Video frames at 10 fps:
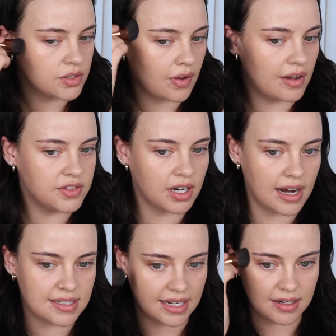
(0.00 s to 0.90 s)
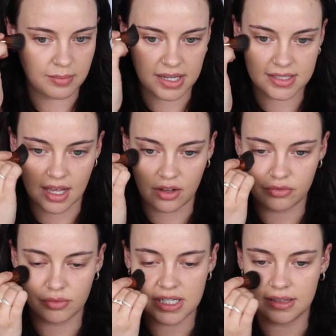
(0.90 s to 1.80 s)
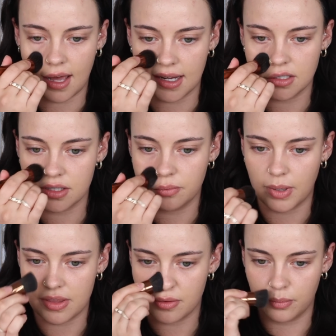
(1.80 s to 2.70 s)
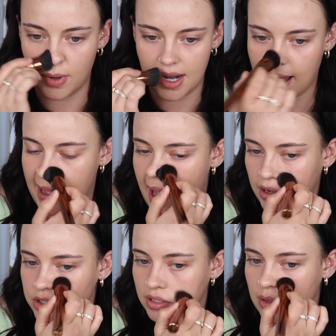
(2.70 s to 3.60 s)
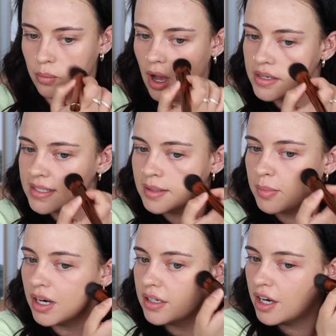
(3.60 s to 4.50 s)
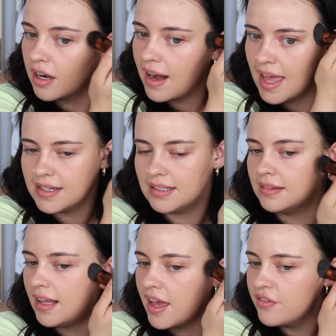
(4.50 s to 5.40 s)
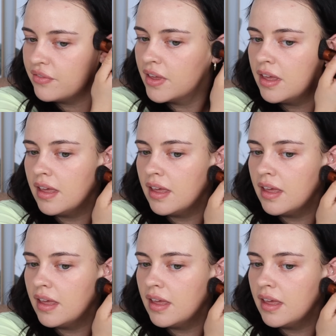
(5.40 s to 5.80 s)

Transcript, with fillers: So after I dated myself, realigned with what I actually want in a partner and in life,